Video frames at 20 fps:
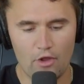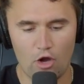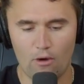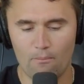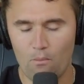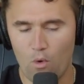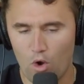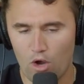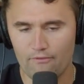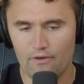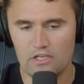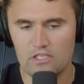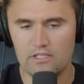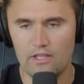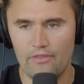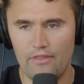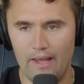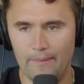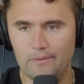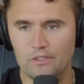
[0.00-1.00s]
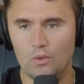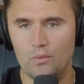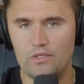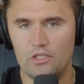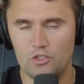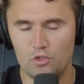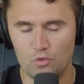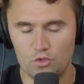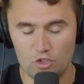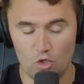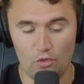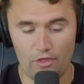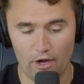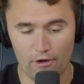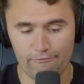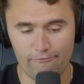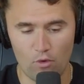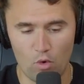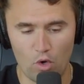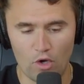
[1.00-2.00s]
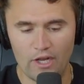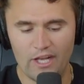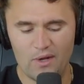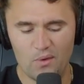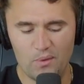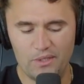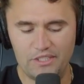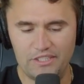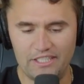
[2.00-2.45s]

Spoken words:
There are more of us than them, so therefore